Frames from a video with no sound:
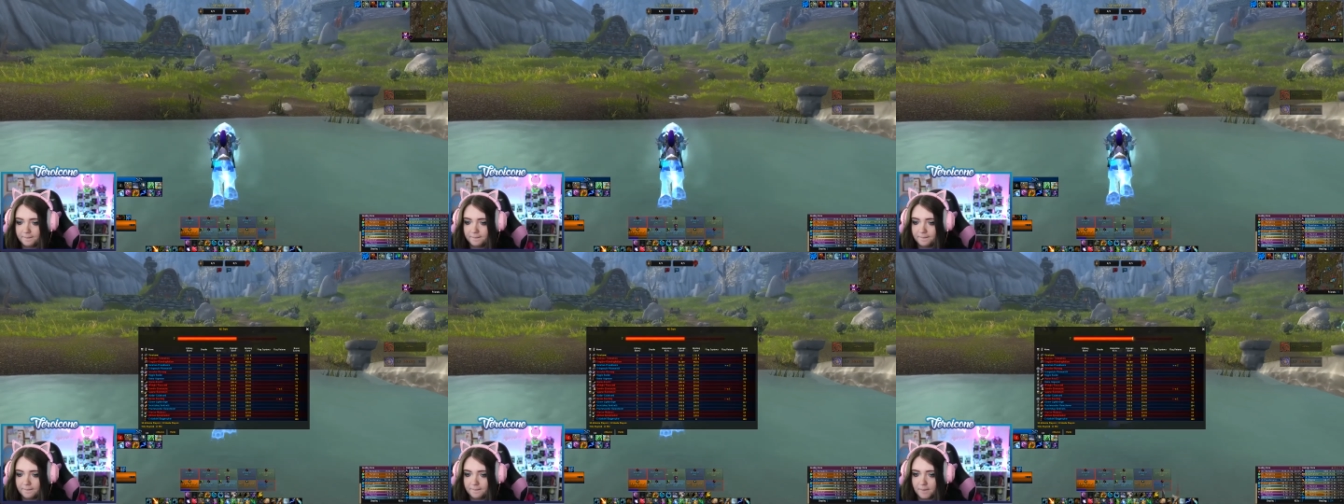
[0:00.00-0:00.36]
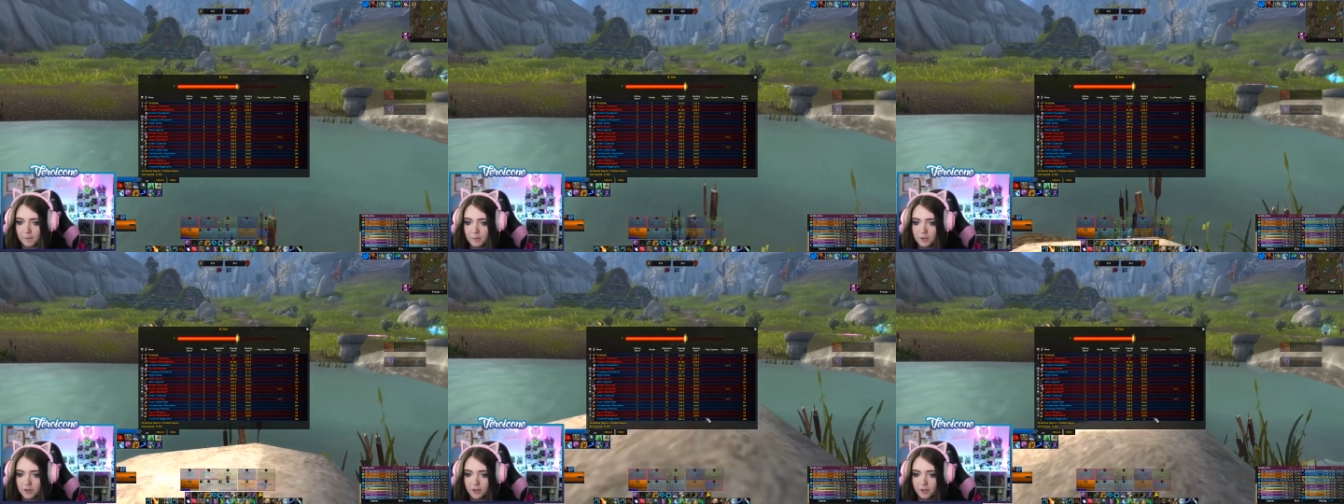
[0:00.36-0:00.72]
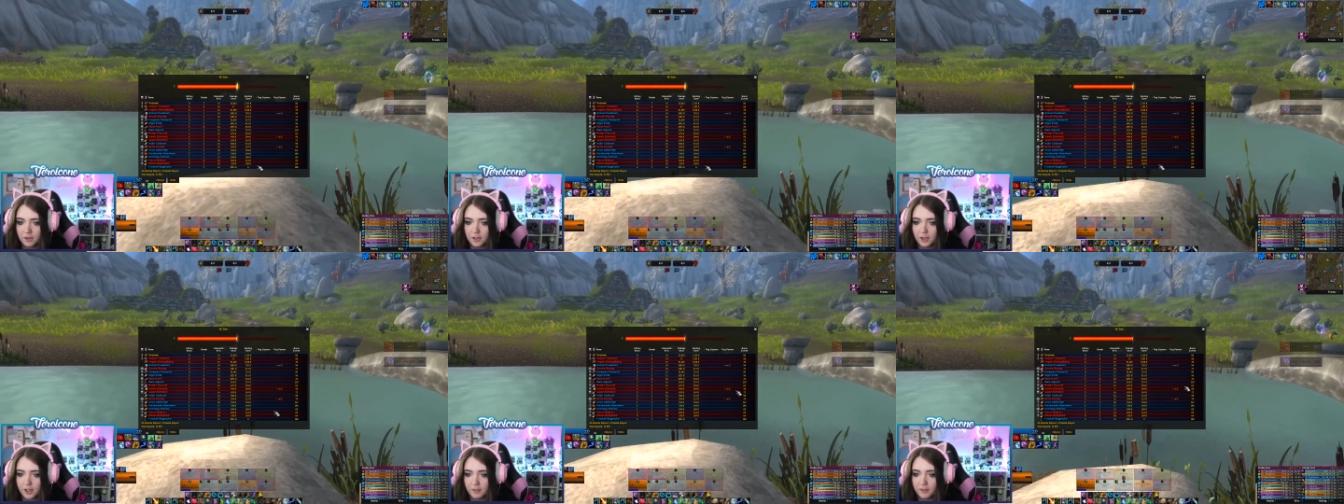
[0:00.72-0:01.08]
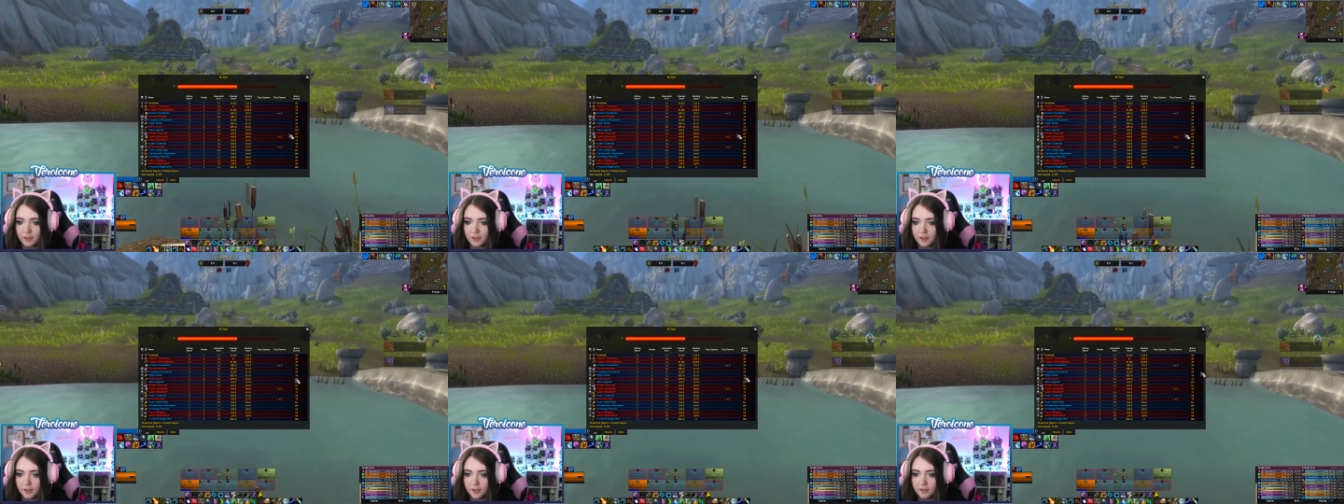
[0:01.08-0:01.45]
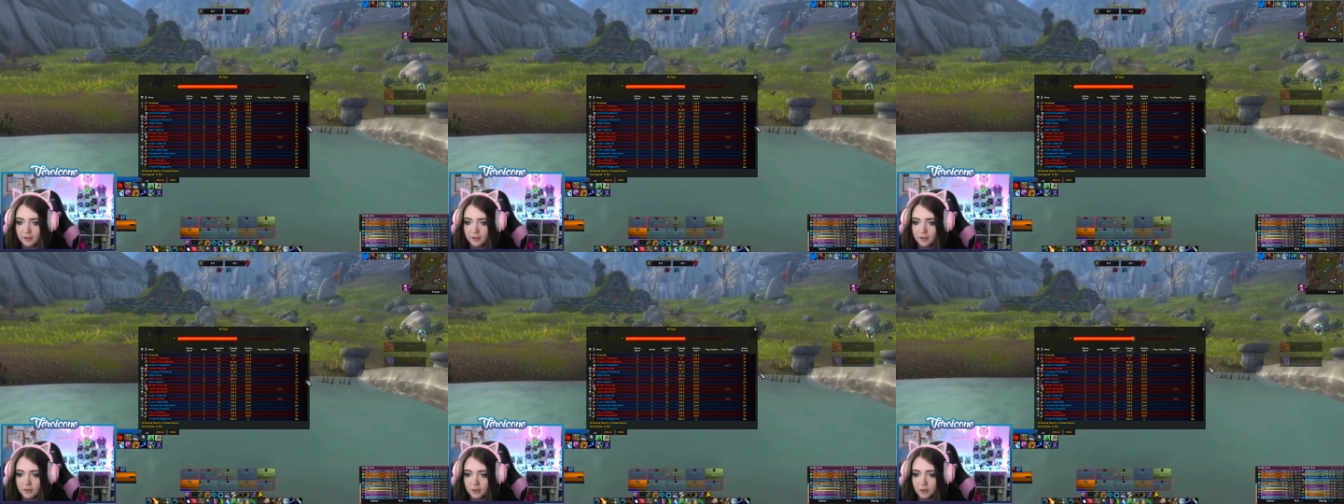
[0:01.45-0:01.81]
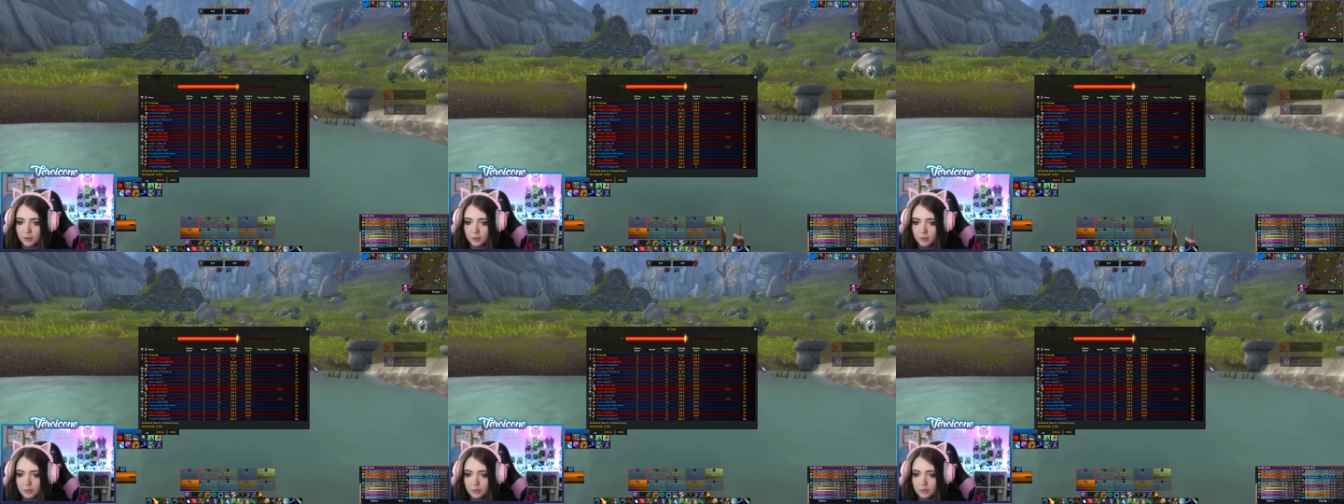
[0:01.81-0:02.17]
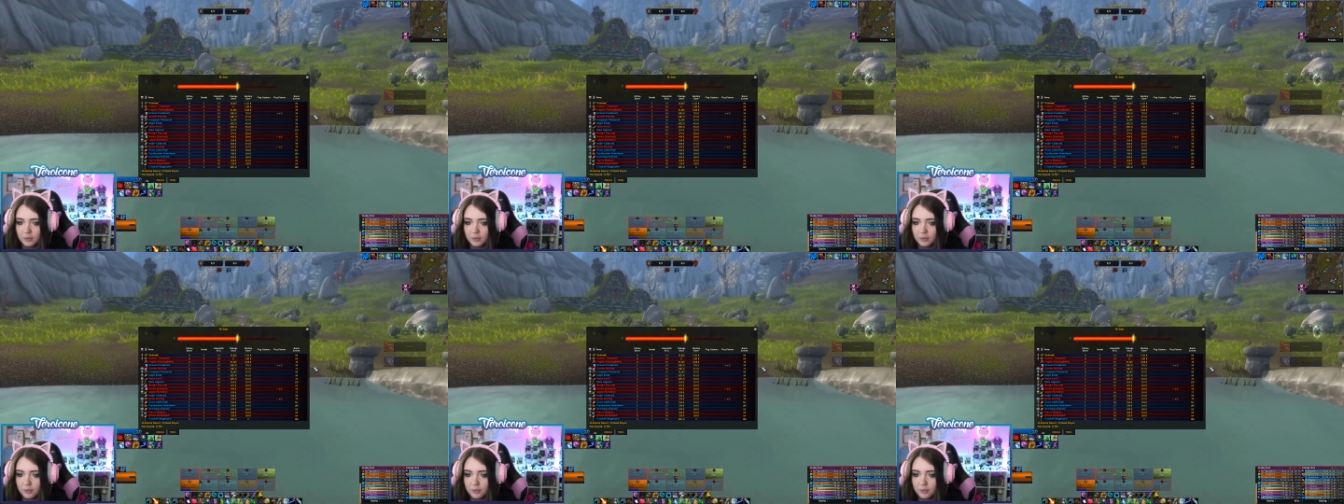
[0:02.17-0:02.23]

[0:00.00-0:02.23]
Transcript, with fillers: How much healing have I done? Oh.